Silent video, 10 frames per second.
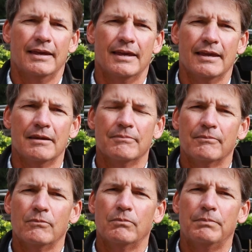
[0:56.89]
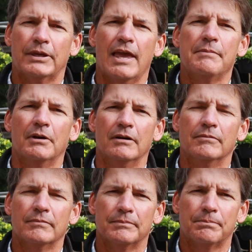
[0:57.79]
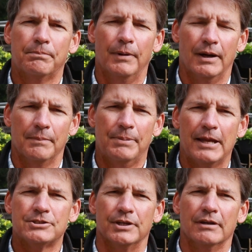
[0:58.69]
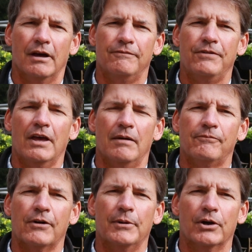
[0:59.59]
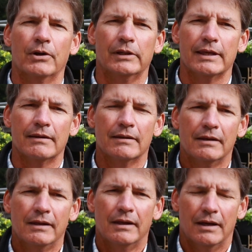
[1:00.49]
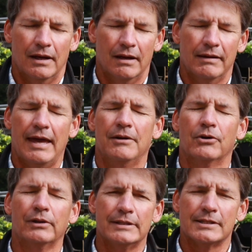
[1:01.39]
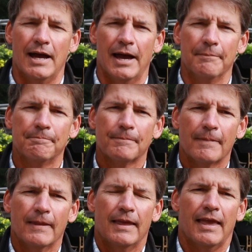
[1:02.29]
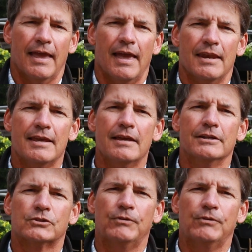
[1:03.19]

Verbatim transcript: He became a patient of them from an early at an early time, and he and his